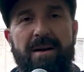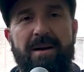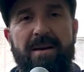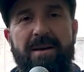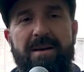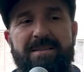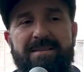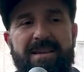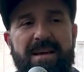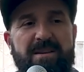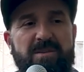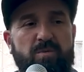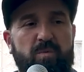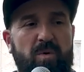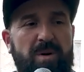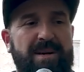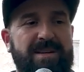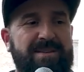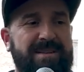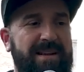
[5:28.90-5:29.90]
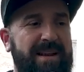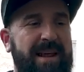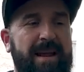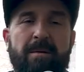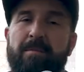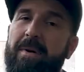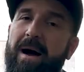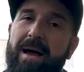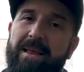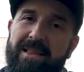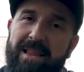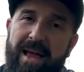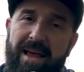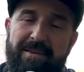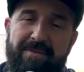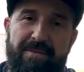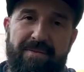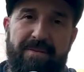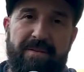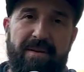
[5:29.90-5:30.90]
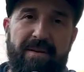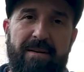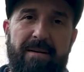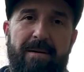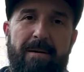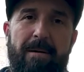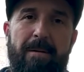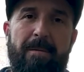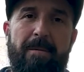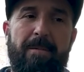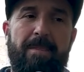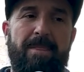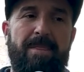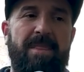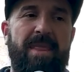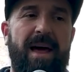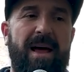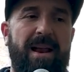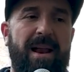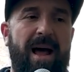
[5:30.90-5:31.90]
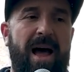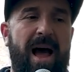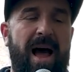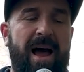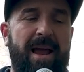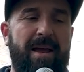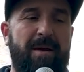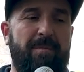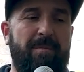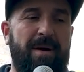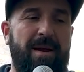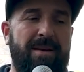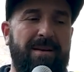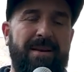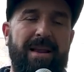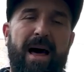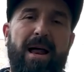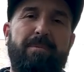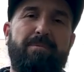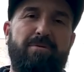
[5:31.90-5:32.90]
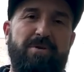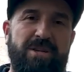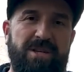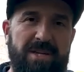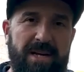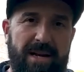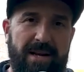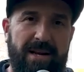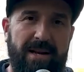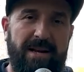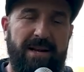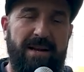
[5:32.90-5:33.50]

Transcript: is that is what is it in my life that I am not appreciating